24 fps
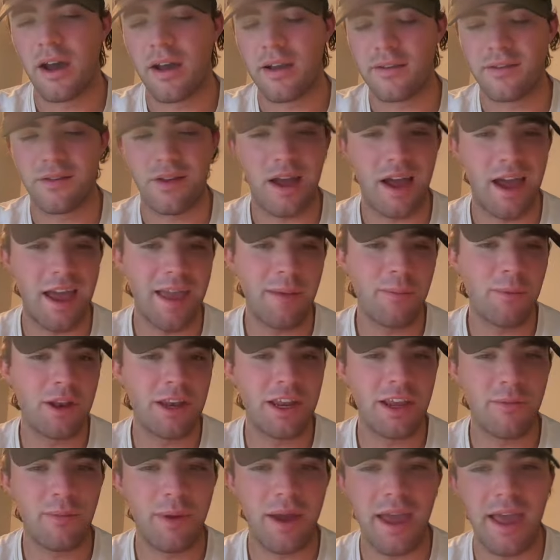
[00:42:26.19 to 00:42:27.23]
So I am going
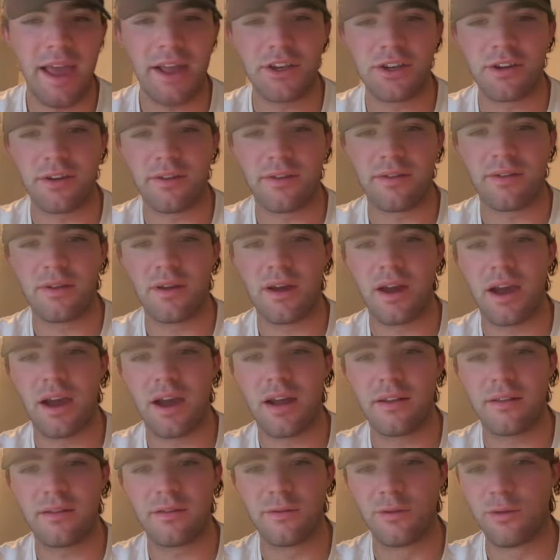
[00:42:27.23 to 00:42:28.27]
to give my edges
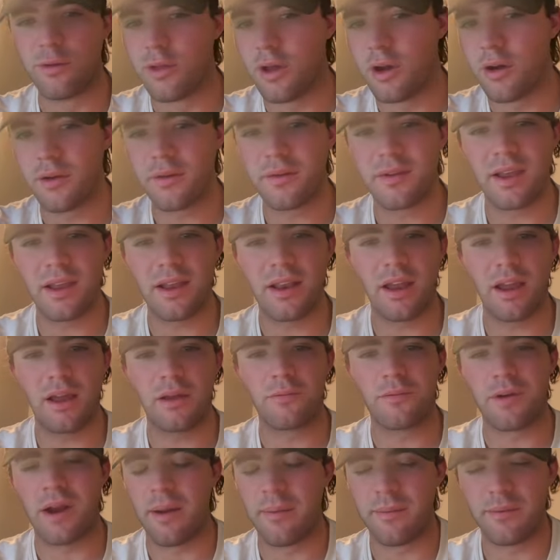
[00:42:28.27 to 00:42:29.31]
to those
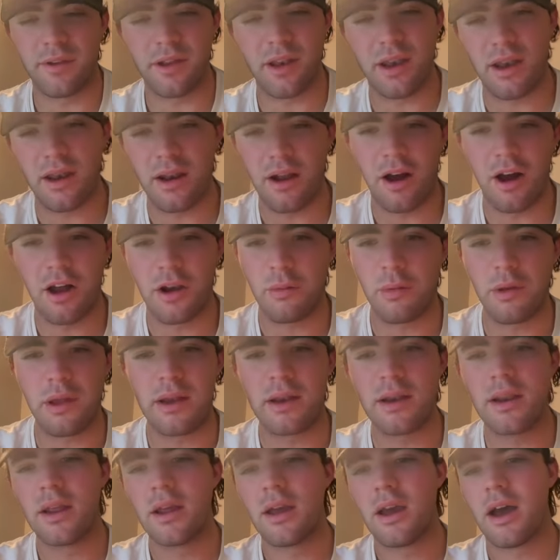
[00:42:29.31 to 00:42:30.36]
in Remsen and
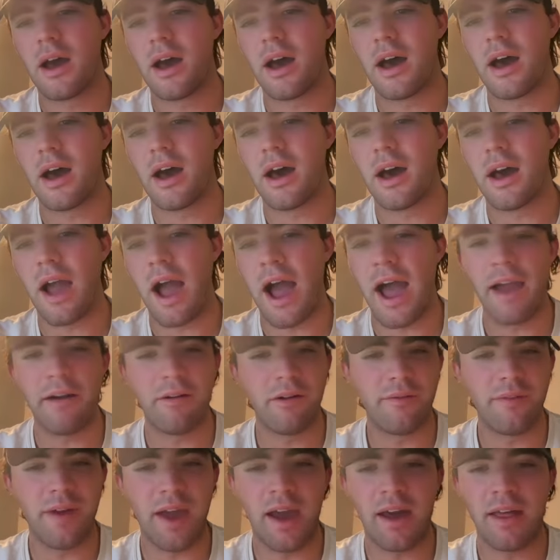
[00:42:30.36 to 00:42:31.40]
Audubon,
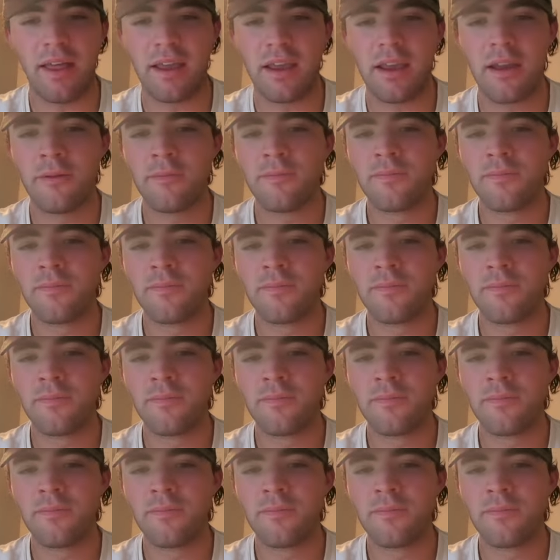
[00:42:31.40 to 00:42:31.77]
Iowa Valley.